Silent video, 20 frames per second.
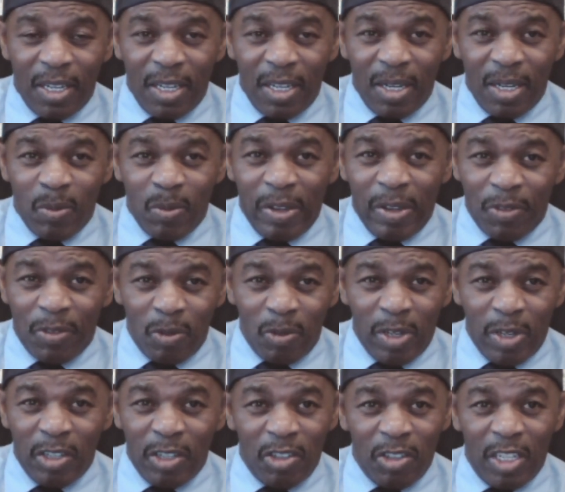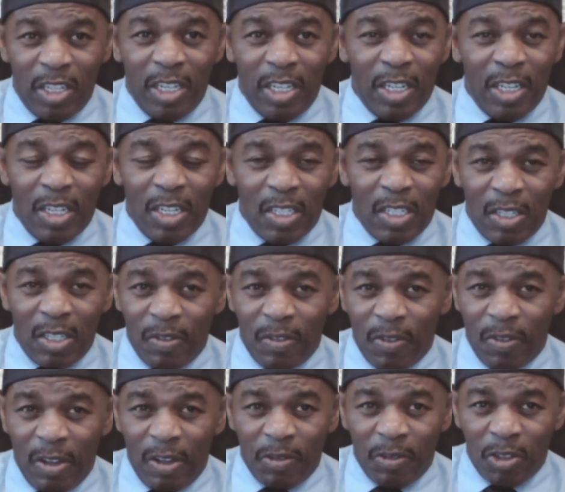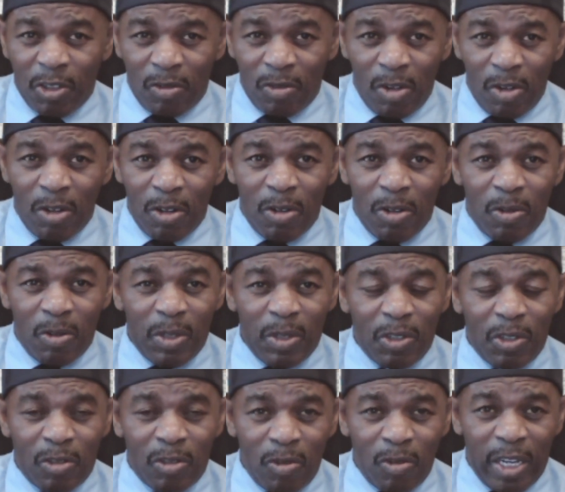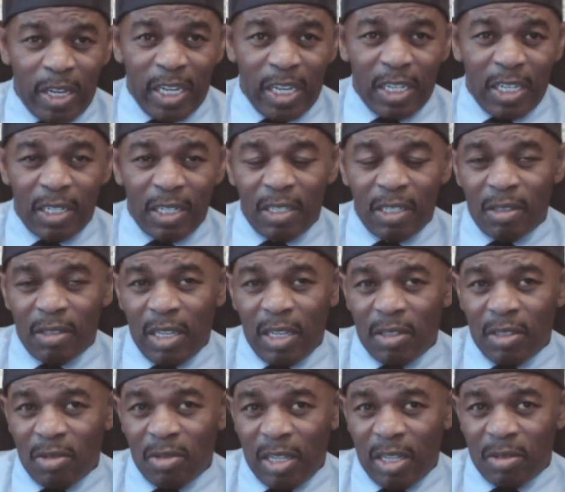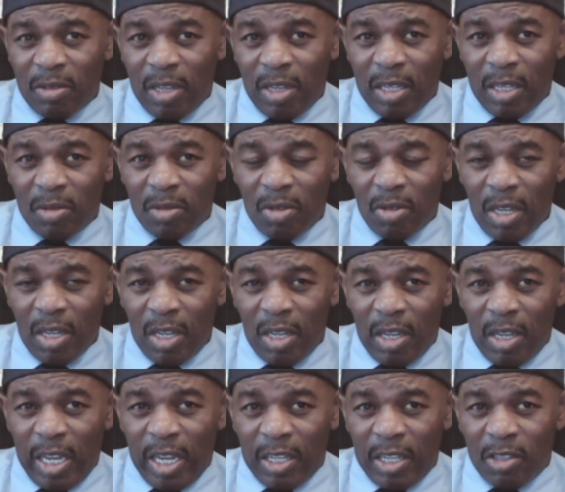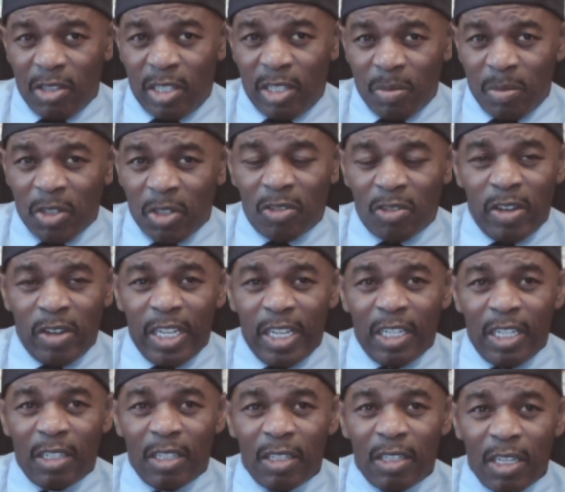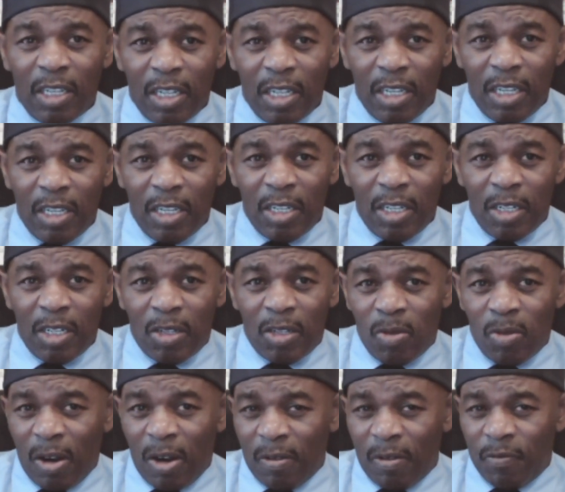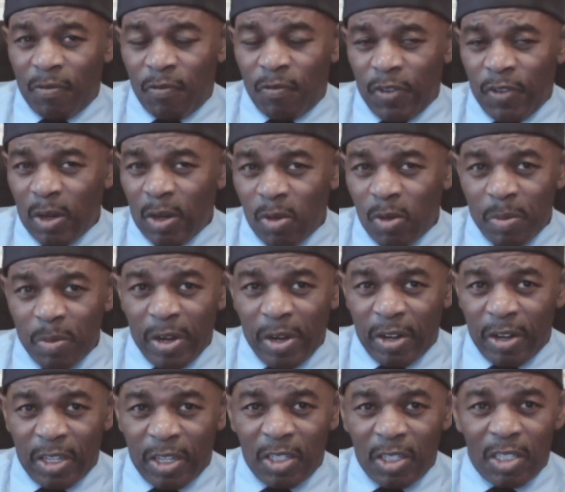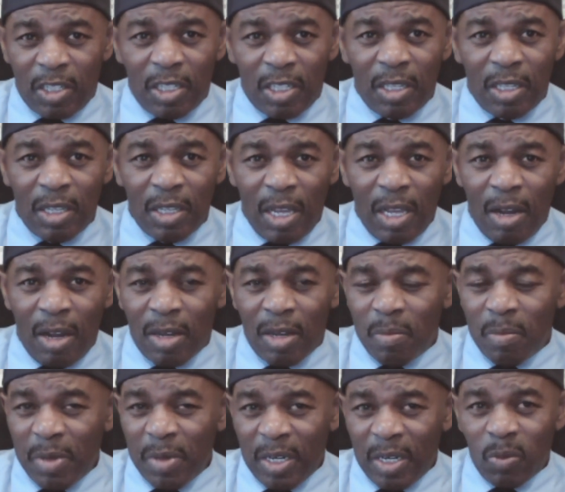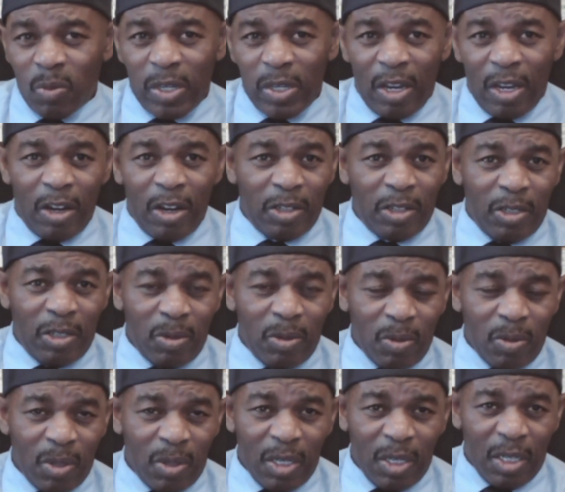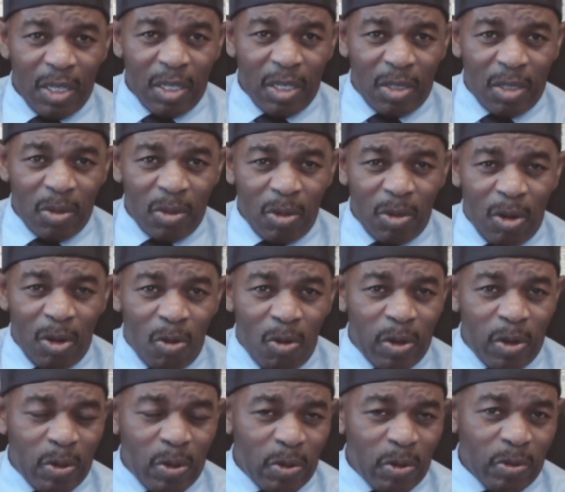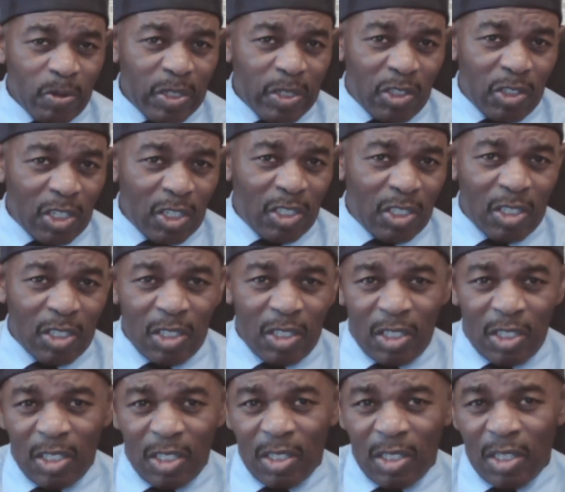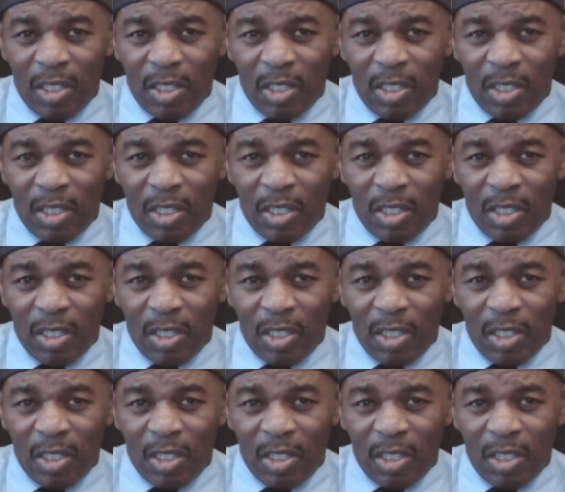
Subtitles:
We have 300 years of struggle and strain and demonstrating to our fellow Americans how committed we are to law and order and justice and